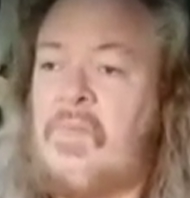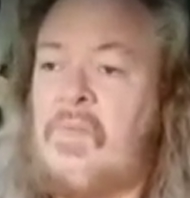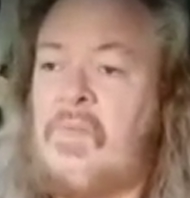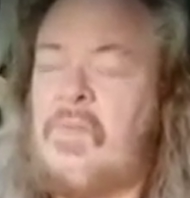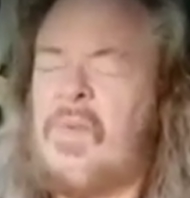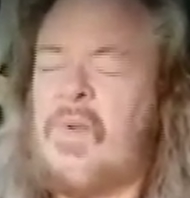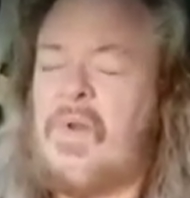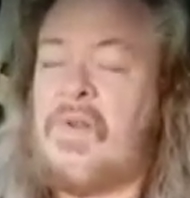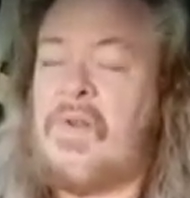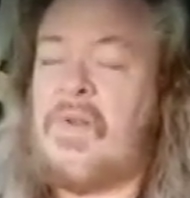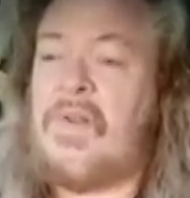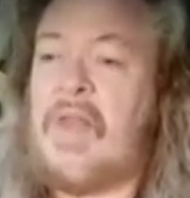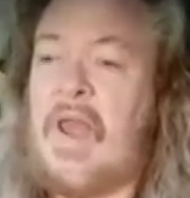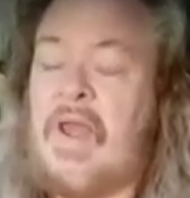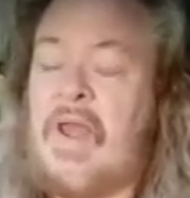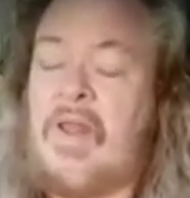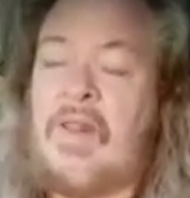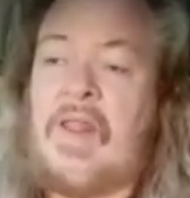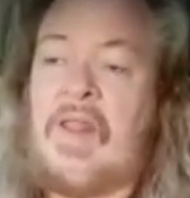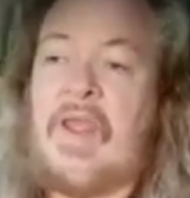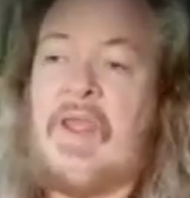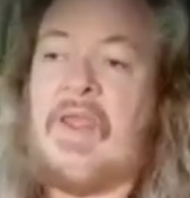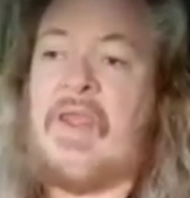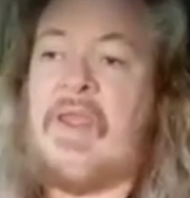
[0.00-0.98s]
But how,
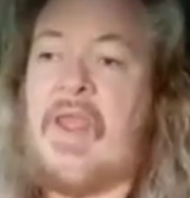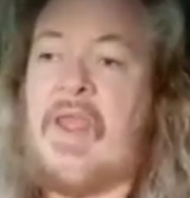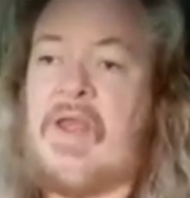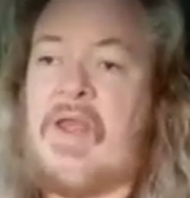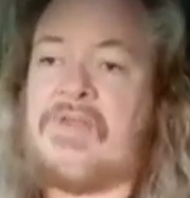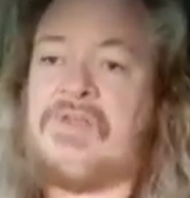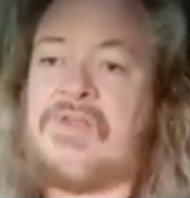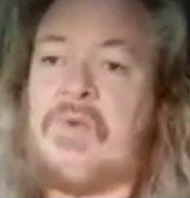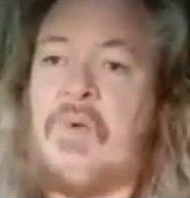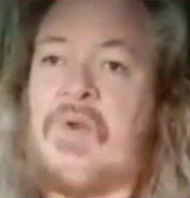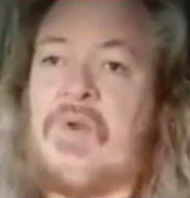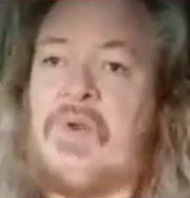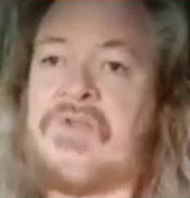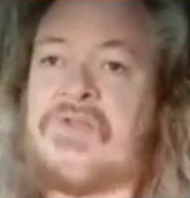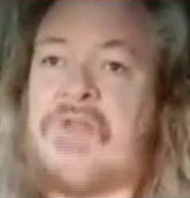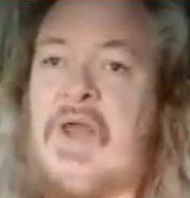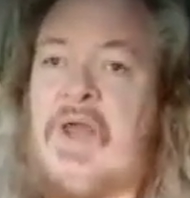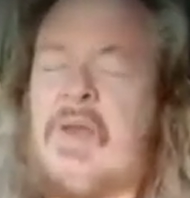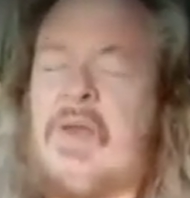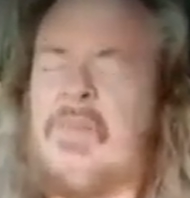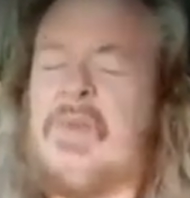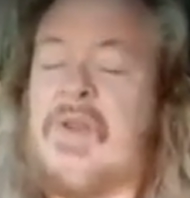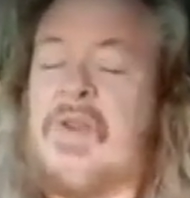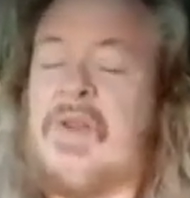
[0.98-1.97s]
like you asked the question,
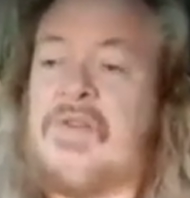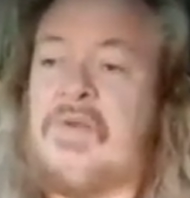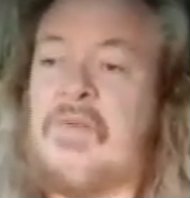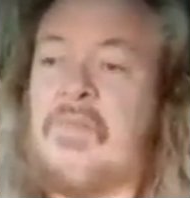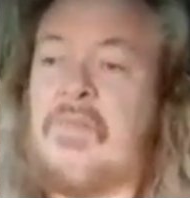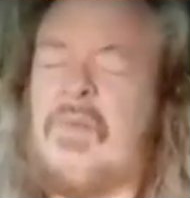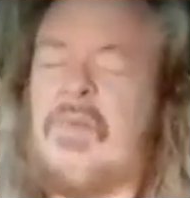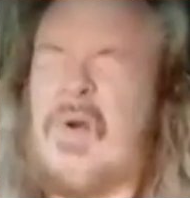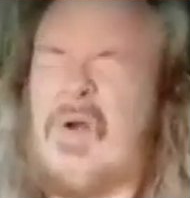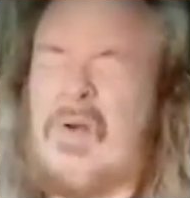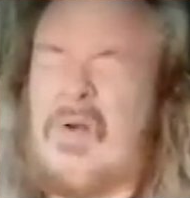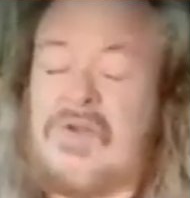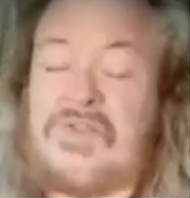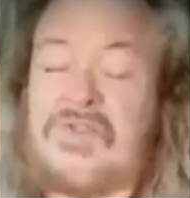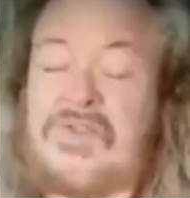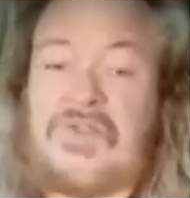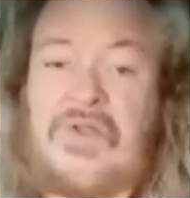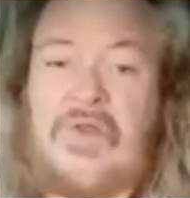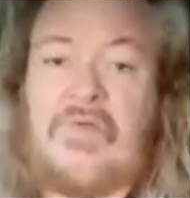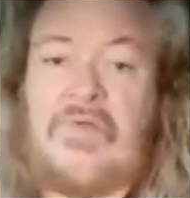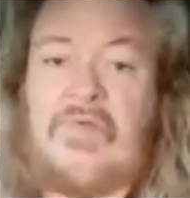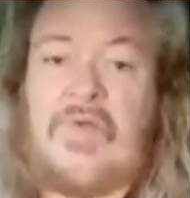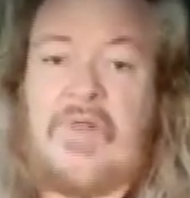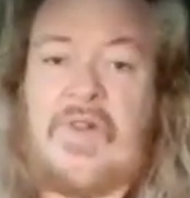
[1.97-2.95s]
how many tomorrows do
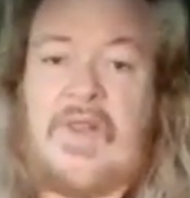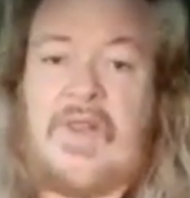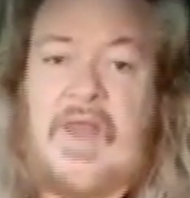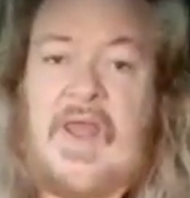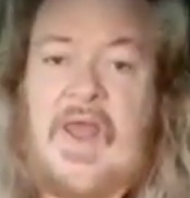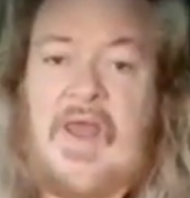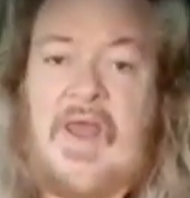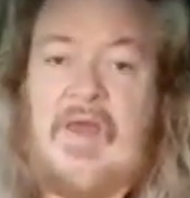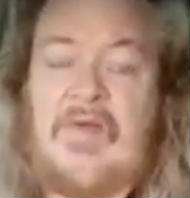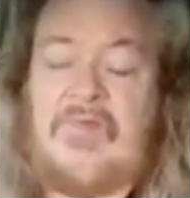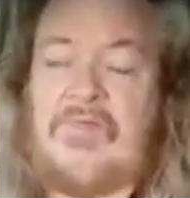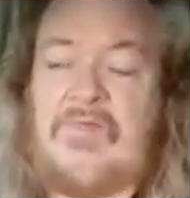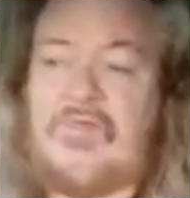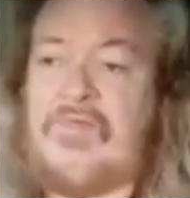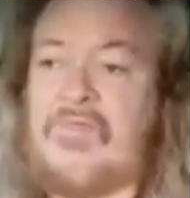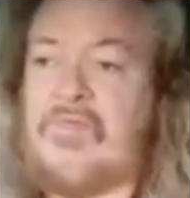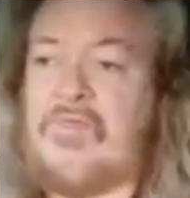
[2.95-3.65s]
you really have?